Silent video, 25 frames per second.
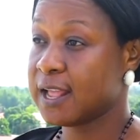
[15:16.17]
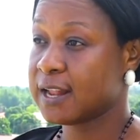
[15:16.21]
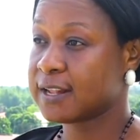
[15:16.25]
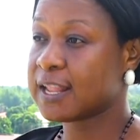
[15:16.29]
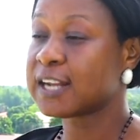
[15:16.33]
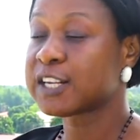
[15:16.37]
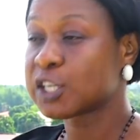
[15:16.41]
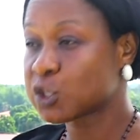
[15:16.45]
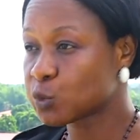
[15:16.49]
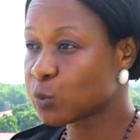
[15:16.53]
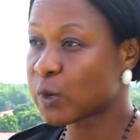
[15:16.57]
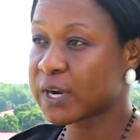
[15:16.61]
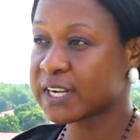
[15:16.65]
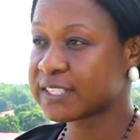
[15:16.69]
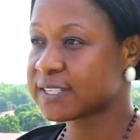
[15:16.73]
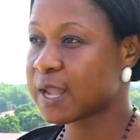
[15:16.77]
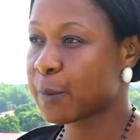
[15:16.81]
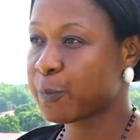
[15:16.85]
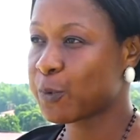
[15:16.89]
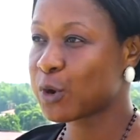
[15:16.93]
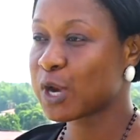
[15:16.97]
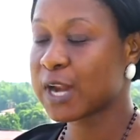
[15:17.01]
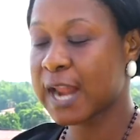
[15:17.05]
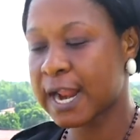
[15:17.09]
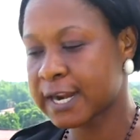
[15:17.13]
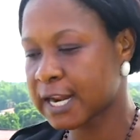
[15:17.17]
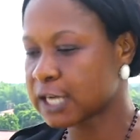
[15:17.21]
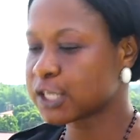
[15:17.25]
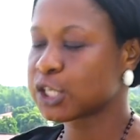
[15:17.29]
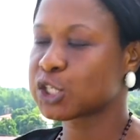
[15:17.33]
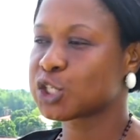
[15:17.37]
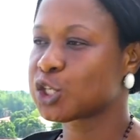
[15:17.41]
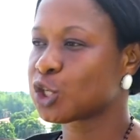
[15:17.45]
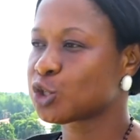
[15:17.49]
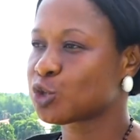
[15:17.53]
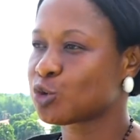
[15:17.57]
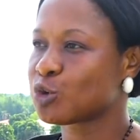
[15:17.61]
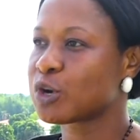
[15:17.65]
That is what is happening, and that
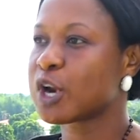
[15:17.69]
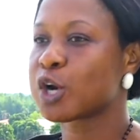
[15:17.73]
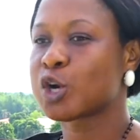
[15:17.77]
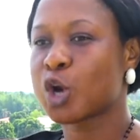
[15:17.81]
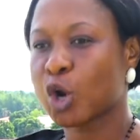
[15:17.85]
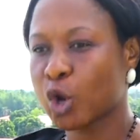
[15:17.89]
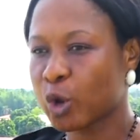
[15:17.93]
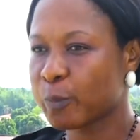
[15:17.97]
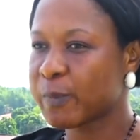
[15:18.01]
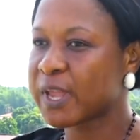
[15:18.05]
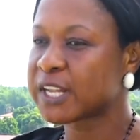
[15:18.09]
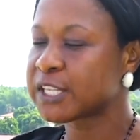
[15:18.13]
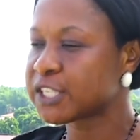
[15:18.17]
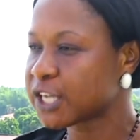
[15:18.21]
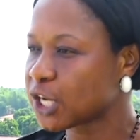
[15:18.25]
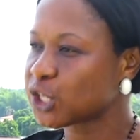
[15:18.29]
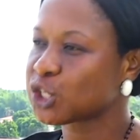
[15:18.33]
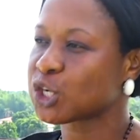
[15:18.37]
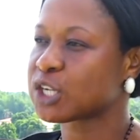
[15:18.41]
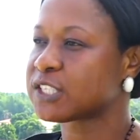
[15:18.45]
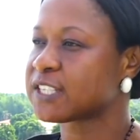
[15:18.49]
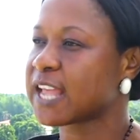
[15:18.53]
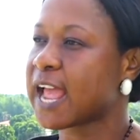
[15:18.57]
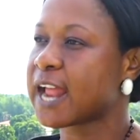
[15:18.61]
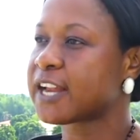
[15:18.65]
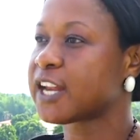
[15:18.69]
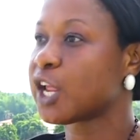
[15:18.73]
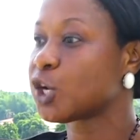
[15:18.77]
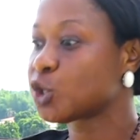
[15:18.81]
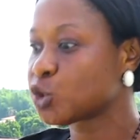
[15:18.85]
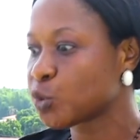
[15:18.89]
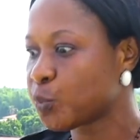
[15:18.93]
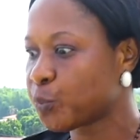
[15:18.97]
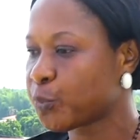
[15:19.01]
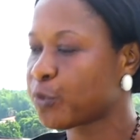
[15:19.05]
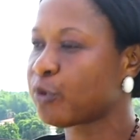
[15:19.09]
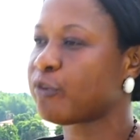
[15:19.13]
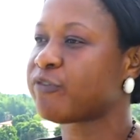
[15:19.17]
is the truth. The documentations are there
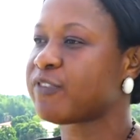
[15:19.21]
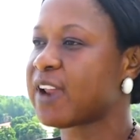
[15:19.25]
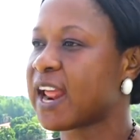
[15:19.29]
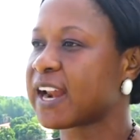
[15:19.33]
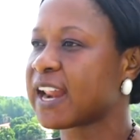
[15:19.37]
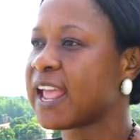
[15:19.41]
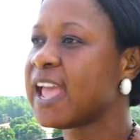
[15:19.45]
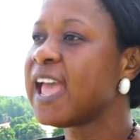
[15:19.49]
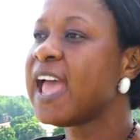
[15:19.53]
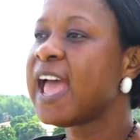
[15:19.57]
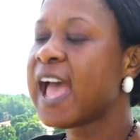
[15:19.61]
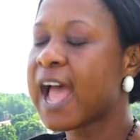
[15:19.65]
to prove that,